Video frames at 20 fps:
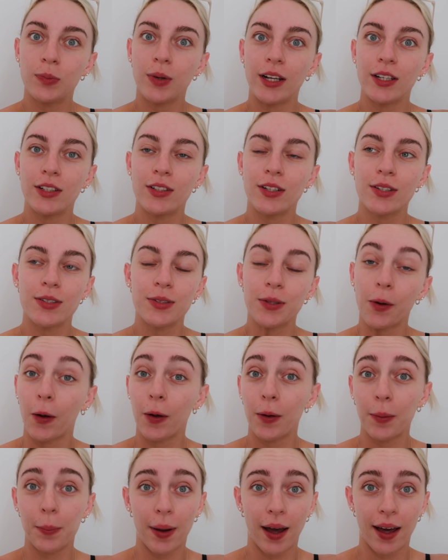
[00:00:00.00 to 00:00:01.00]
Went to
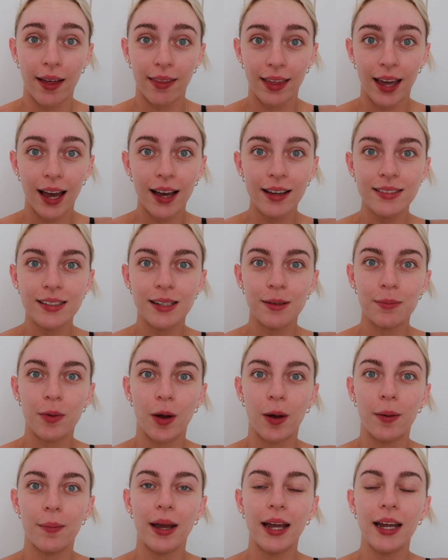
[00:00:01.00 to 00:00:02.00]
Soak Bathhouse in
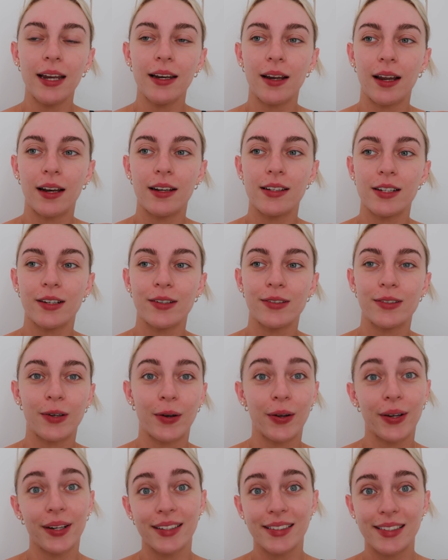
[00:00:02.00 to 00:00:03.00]
Mermaid and did a
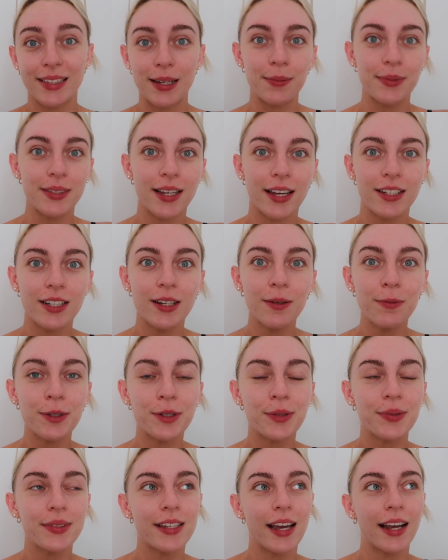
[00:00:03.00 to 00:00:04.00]
soak and sip session,
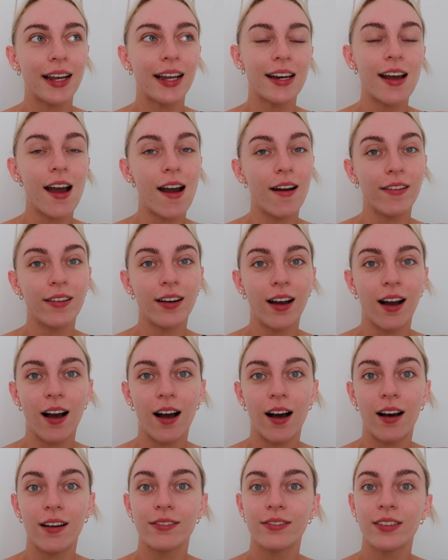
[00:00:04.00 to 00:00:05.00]
which was like an hour and a
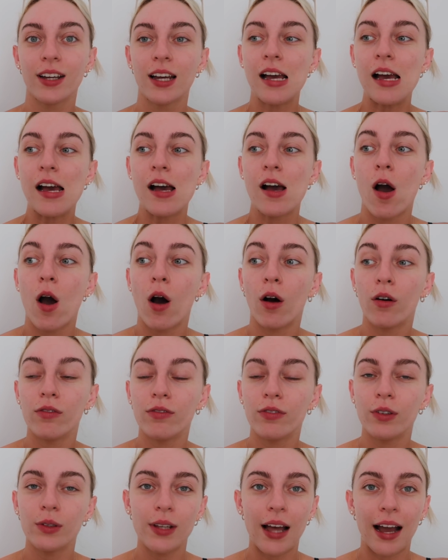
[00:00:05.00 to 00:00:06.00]
half of
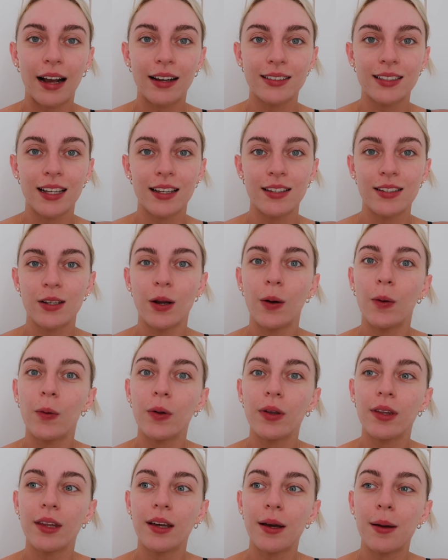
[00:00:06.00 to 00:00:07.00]
full access to
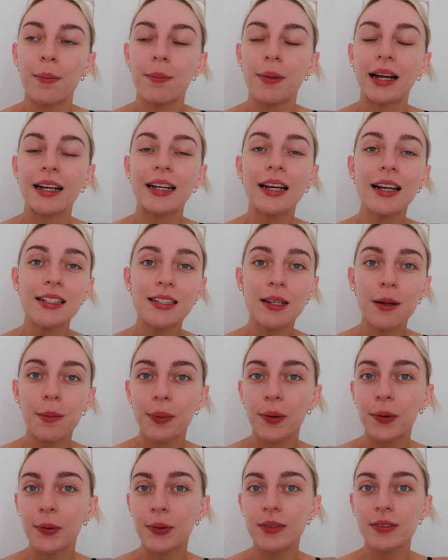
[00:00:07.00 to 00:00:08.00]
all the magnesium
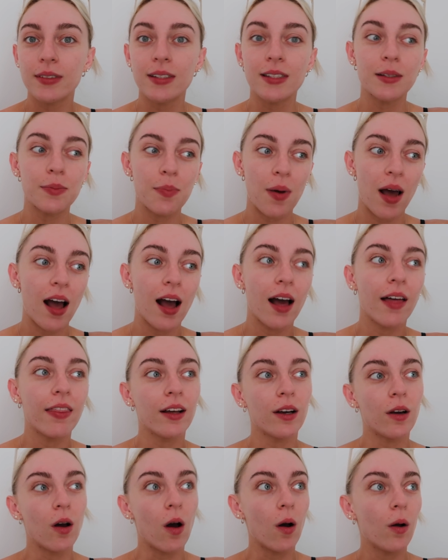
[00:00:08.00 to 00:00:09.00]
pools, the spa,
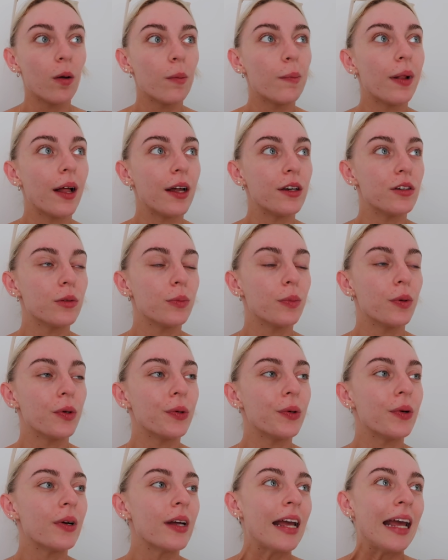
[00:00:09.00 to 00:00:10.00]
the cold plunge
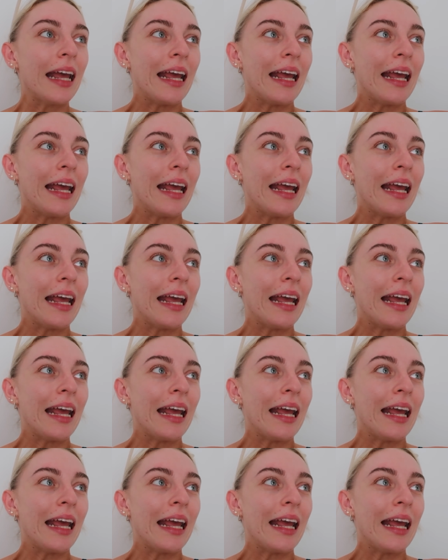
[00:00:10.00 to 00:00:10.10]
pool,